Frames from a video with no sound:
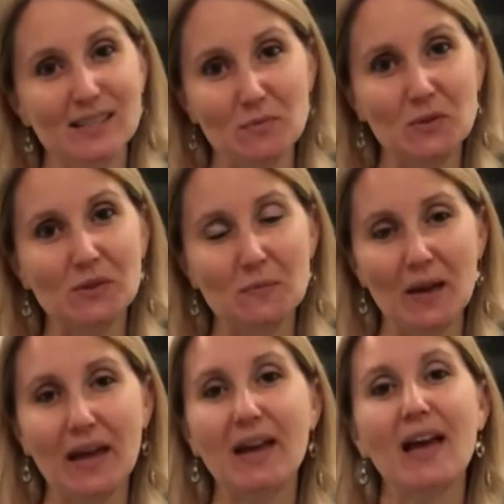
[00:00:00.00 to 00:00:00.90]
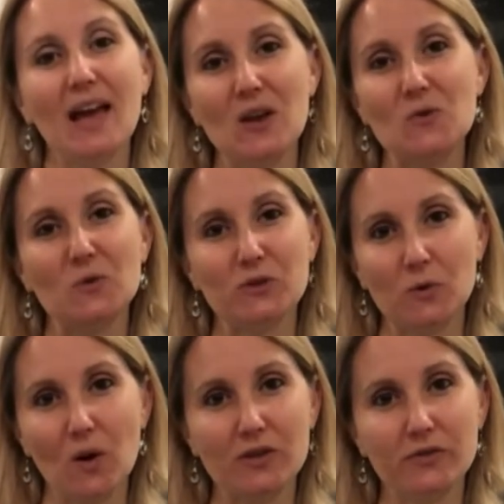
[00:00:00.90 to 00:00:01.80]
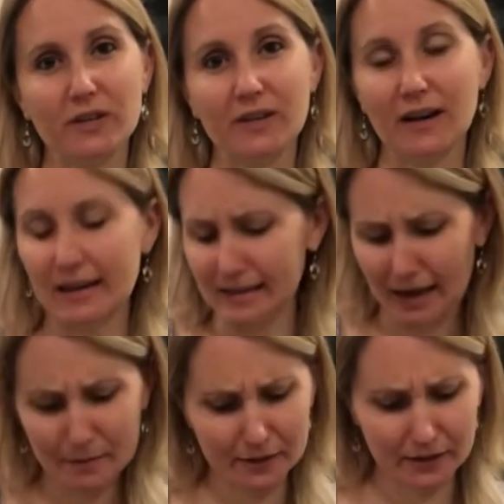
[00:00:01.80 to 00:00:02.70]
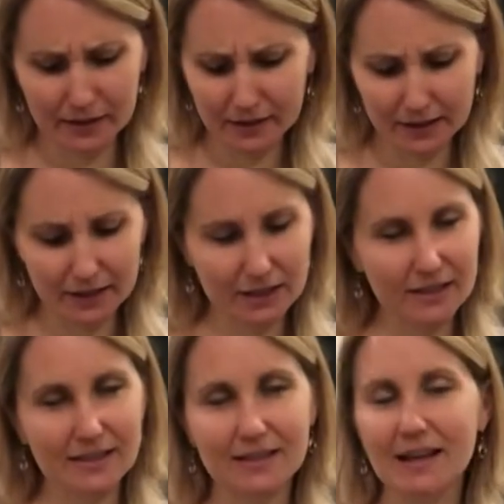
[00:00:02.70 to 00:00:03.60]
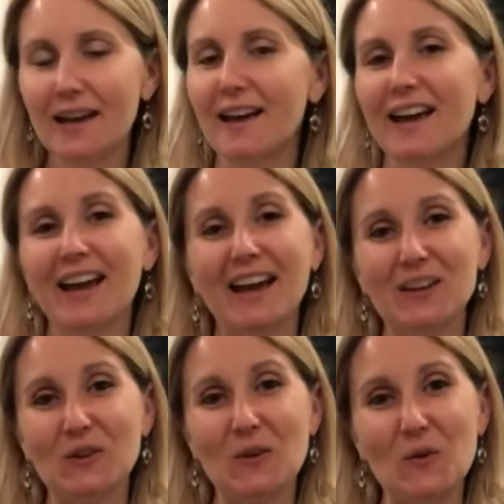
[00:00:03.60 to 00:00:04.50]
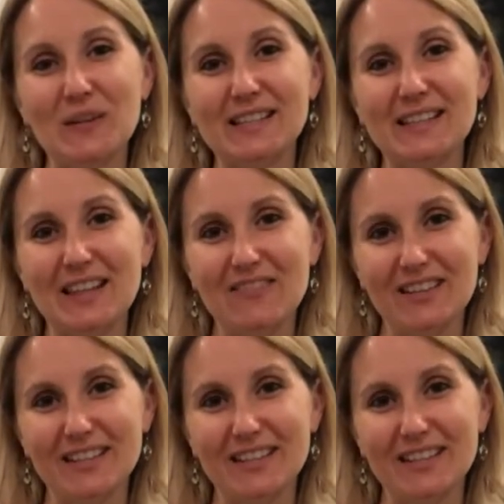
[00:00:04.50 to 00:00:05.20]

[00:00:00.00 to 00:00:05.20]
simple to make acorn squash for dinner. And it's absolutely delicious and you're going to love